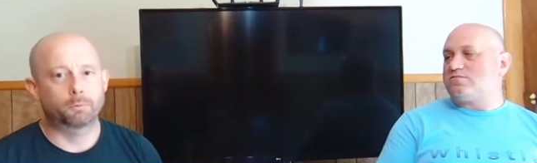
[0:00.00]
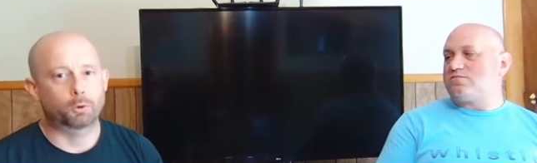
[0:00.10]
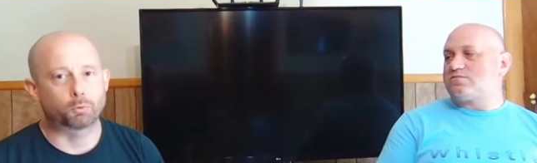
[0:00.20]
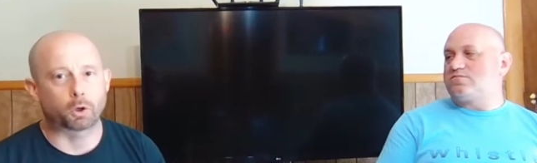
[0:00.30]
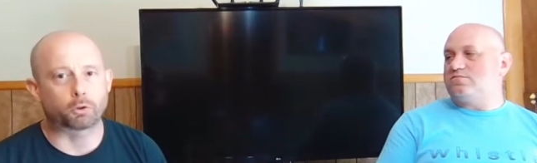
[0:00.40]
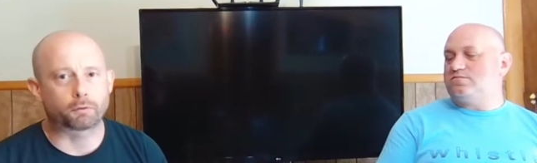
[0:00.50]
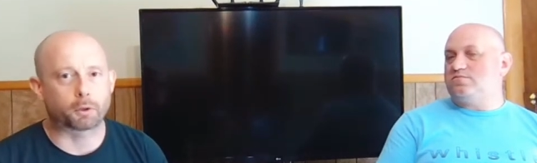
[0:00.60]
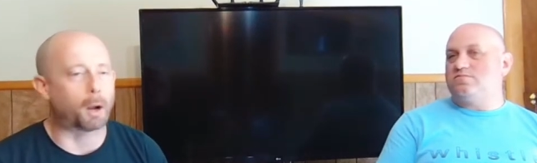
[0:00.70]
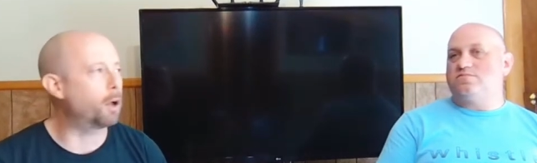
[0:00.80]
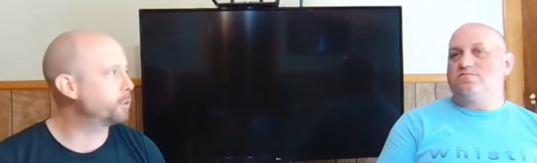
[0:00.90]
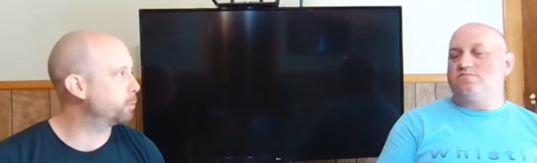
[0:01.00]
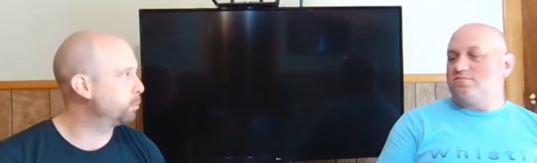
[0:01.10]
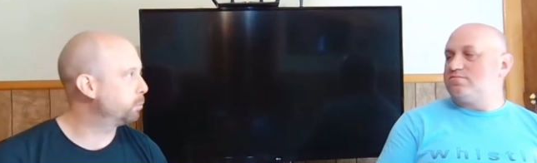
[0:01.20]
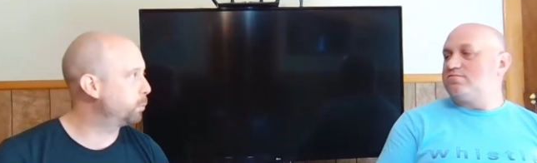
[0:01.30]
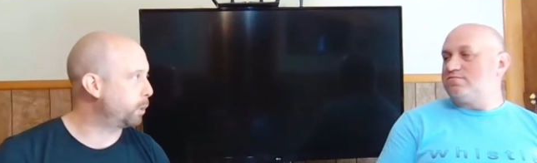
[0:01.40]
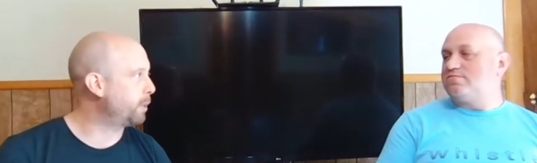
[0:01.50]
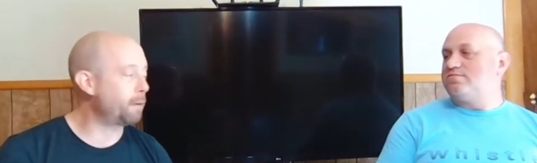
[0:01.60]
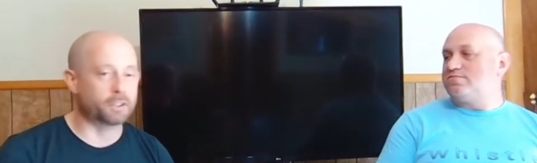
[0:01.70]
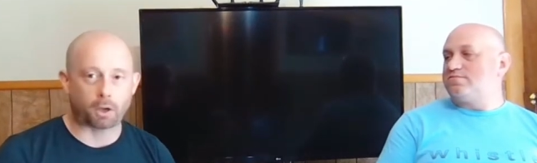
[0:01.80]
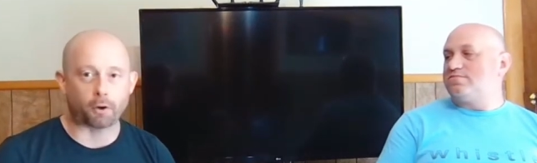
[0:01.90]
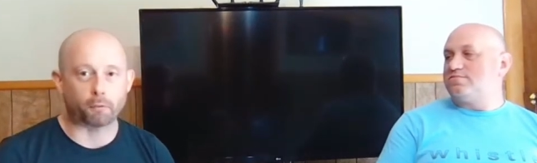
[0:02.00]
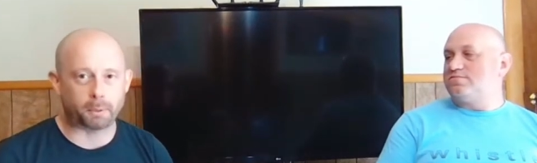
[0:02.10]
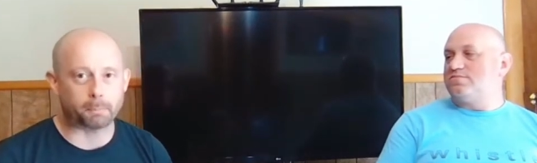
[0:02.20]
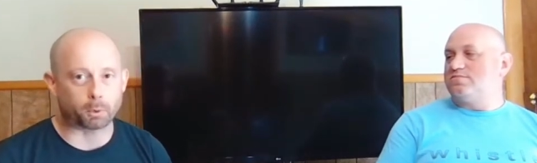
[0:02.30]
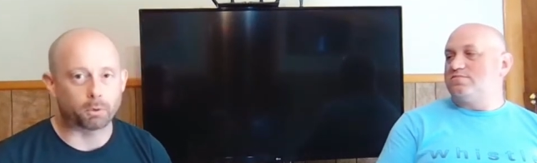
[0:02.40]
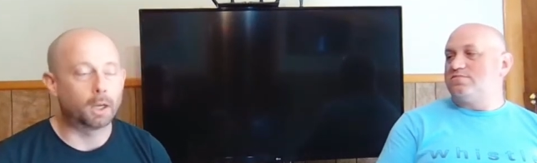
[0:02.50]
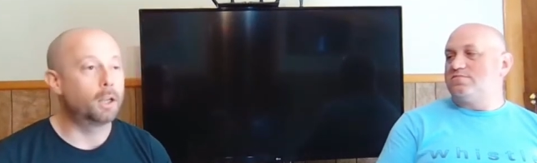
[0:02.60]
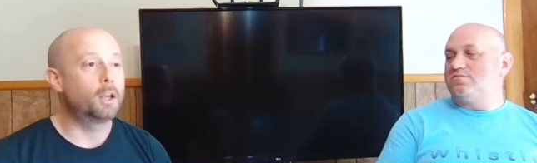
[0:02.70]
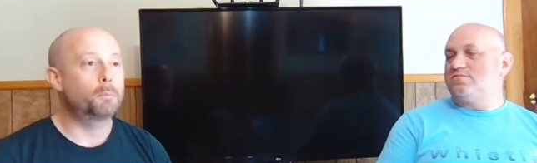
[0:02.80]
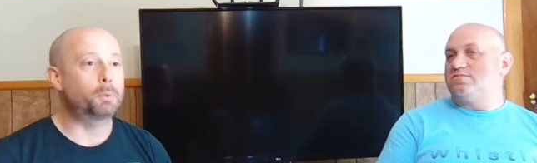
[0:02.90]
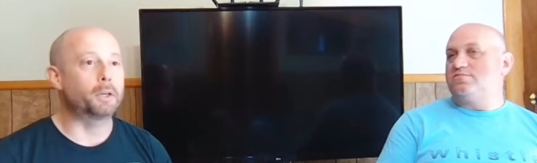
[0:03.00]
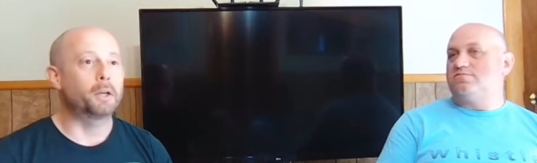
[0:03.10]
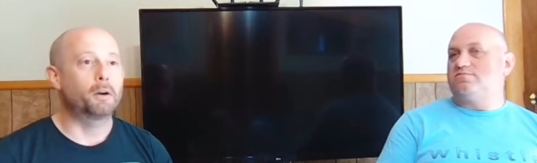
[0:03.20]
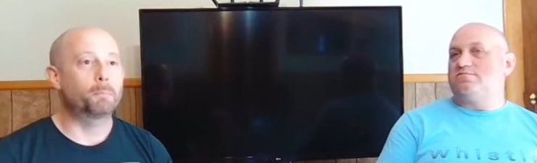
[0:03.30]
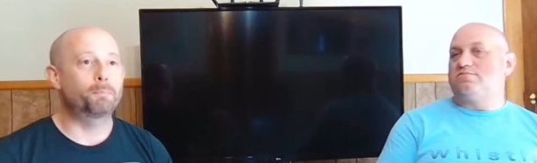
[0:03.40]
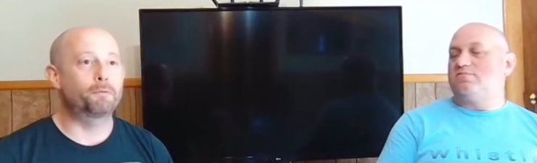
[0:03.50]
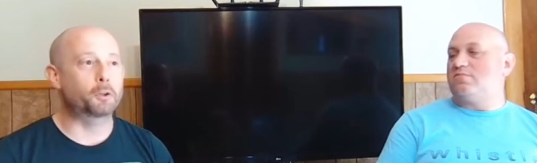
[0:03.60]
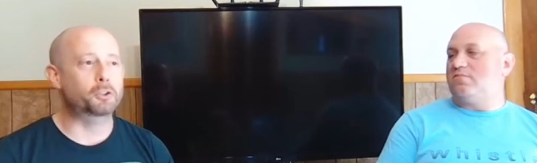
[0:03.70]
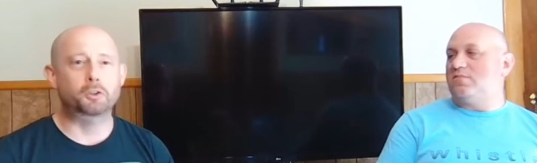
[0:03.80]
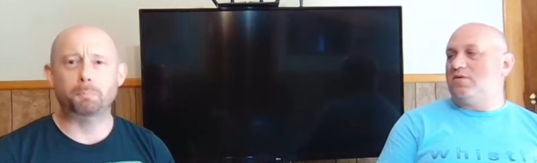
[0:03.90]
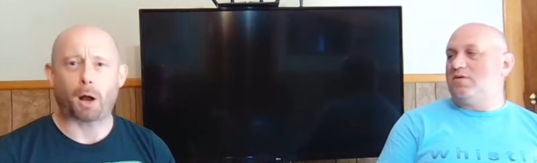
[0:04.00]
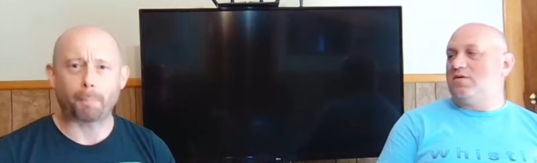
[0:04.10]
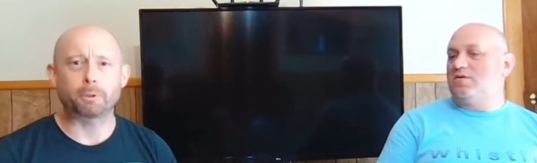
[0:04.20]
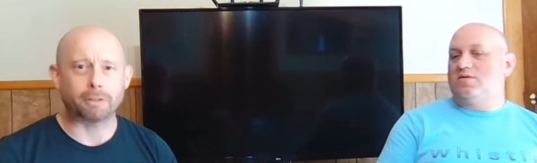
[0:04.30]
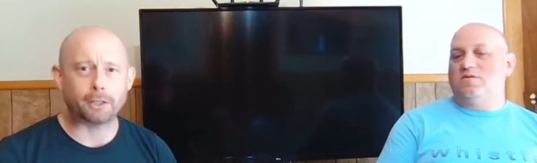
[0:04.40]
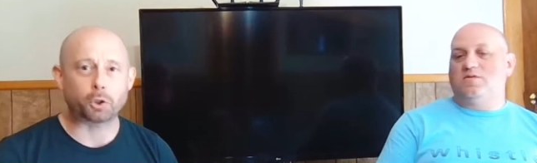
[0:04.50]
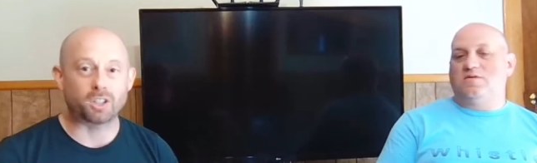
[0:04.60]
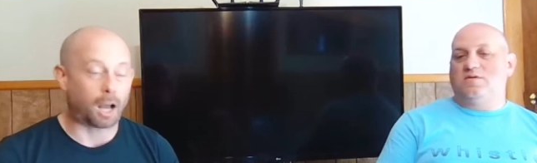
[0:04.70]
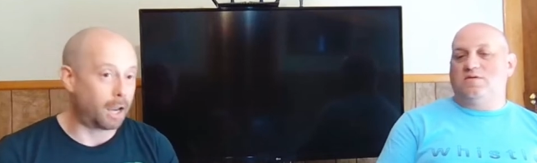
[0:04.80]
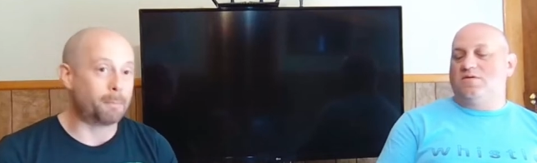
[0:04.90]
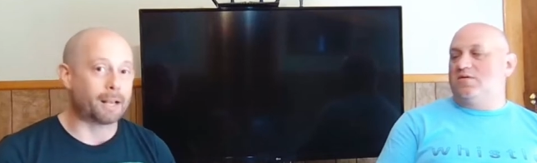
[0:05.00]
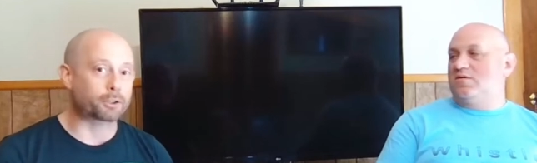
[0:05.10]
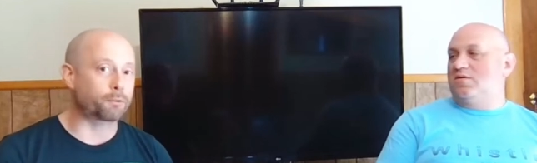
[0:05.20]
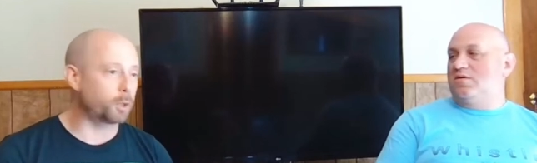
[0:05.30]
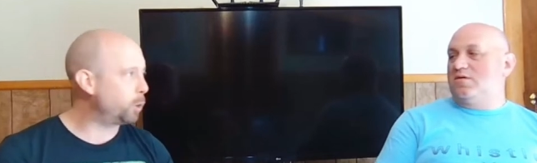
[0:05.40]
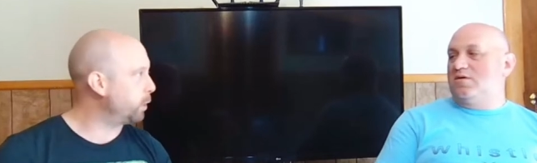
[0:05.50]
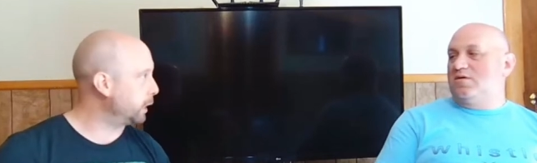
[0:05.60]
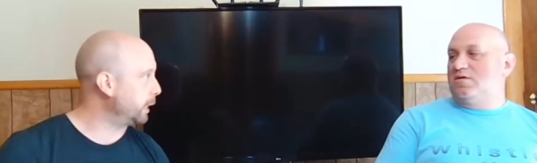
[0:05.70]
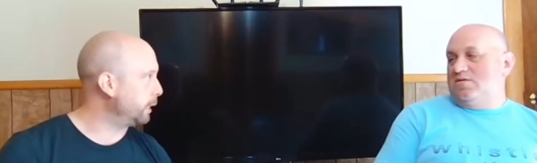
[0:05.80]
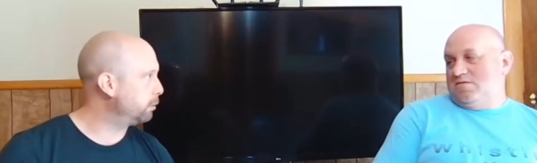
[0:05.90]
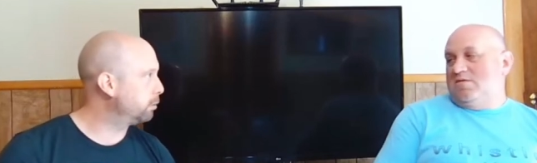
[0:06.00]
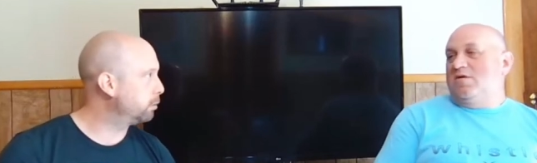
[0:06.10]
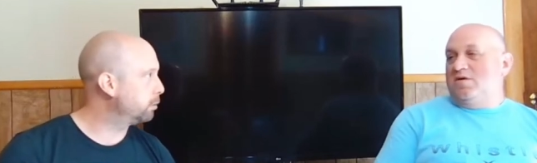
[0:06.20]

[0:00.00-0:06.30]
Speaker 1: rural Vermont and we don't have a ton of people, but versus population, I'm asked frequently,